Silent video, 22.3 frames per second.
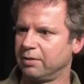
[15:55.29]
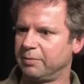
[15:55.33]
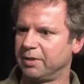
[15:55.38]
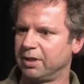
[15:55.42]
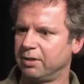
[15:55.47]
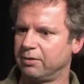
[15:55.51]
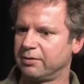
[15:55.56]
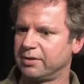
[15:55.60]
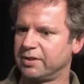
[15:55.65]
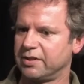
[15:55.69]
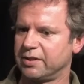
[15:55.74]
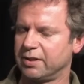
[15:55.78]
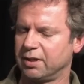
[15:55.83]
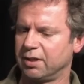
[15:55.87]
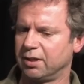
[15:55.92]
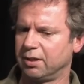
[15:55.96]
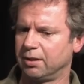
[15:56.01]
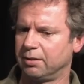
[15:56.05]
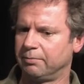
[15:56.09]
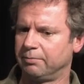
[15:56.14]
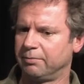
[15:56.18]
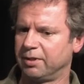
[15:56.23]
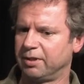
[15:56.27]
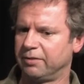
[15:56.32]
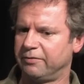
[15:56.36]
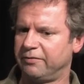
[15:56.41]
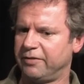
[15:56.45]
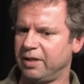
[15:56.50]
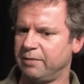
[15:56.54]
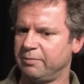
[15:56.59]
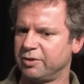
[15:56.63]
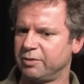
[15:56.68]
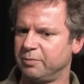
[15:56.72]
about a
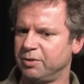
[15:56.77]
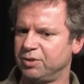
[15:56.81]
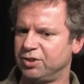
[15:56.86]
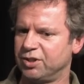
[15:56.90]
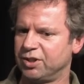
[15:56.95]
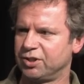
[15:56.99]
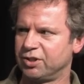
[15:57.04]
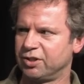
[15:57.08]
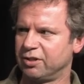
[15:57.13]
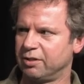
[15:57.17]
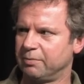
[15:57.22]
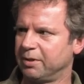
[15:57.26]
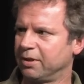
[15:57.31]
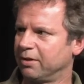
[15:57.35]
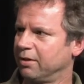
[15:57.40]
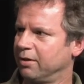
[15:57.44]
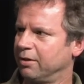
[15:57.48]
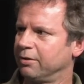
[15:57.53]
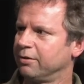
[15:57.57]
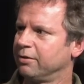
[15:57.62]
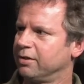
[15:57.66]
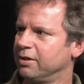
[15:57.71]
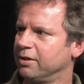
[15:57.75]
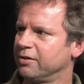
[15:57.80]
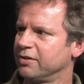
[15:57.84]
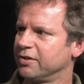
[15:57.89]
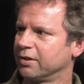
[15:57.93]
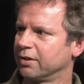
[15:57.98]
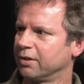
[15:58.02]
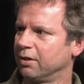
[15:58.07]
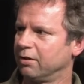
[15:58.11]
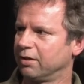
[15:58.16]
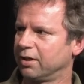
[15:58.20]
famous magician about 100
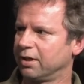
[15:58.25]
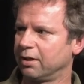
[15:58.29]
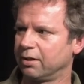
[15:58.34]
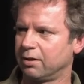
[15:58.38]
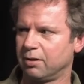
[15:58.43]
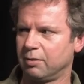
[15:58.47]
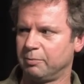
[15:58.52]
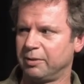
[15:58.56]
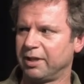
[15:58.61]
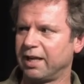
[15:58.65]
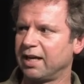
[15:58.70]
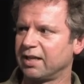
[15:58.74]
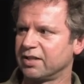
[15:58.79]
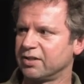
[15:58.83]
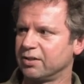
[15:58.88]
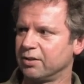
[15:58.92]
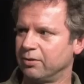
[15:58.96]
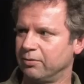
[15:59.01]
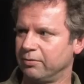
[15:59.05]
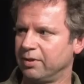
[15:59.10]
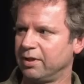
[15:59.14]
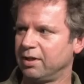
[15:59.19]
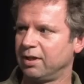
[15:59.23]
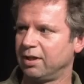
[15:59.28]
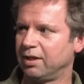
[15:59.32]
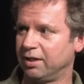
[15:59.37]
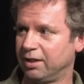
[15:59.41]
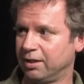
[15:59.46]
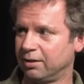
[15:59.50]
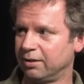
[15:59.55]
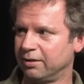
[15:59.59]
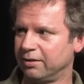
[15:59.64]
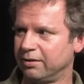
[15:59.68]
years ago called Blackstone in
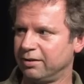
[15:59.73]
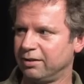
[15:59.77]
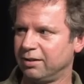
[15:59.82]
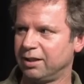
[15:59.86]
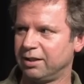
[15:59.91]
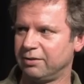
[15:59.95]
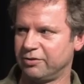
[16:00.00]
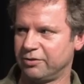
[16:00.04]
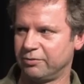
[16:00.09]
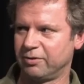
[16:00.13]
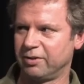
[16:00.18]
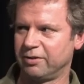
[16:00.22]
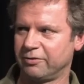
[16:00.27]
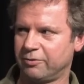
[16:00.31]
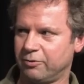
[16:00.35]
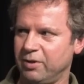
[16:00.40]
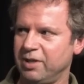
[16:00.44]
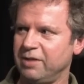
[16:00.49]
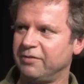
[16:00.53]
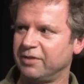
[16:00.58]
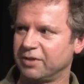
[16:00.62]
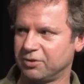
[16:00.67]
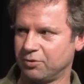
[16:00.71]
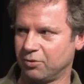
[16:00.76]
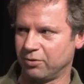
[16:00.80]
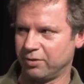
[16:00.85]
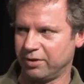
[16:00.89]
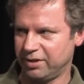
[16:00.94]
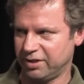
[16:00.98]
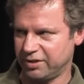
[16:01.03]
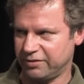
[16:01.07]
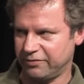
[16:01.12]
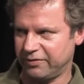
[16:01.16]
England. He was one of Queen
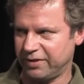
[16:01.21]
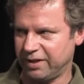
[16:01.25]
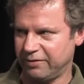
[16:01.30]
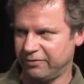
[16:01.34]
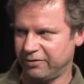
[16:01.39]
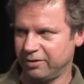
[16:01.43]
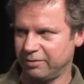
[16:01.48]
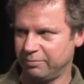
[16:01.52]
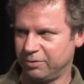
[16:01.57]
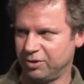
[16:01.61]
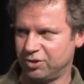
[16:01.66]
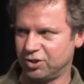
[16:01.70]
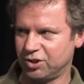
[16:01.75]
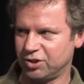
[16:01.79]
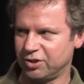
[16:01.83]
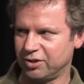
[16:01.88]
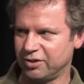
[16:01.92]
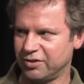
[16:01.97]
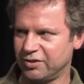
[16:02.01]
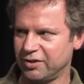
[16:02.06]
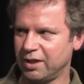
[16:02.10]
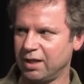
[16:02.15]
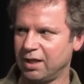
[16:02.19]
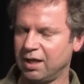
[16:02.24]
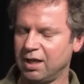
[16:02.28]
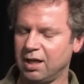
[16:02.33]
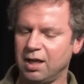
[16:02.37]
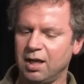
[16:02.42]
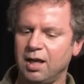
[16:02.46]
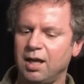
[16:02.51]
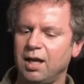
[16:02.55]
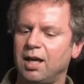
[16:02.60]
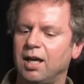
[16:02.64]
Victoria's favorite magicians.
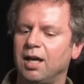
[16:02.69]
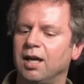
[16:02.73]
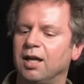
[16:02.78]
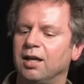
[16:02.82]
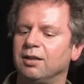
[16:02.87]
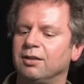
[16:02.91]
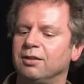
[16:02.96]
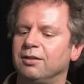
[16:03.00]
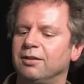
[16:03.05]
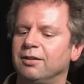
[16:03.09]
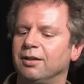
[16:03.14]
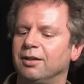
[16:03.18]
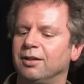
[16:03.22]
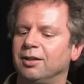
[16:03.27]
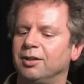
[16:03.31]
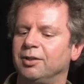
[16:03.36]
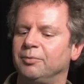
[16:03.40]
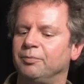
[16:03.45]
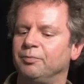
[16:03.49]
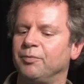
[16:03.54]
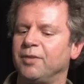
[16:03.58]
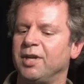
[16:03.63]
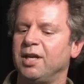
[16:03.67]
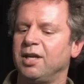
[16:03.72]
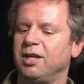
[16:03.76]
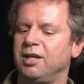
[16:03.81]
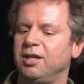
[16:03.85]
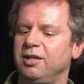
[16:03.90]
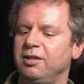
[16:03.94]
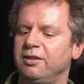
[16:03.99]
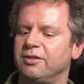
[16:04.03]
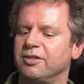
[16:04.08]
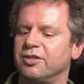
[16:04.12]
And
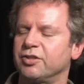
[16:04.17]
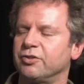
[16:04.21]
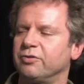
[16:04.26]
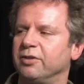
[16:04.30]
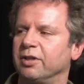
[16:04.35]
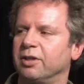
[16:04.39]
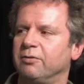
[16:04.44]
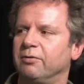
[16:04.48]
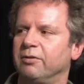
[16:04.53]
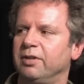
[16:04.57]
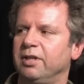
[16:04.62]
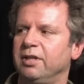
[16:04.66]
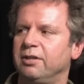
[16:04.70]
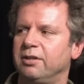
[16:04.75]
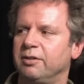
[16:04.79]
he had this trick where he